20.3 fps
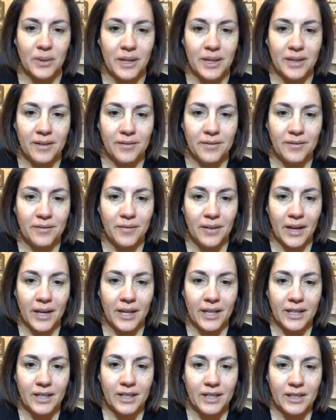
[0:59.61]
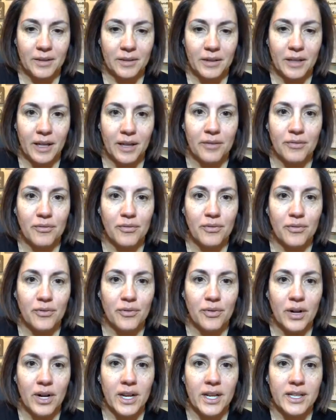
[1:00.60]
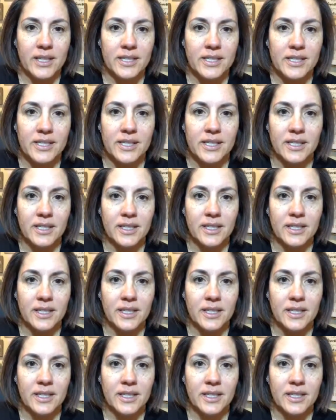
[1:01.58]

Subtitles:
invite a friend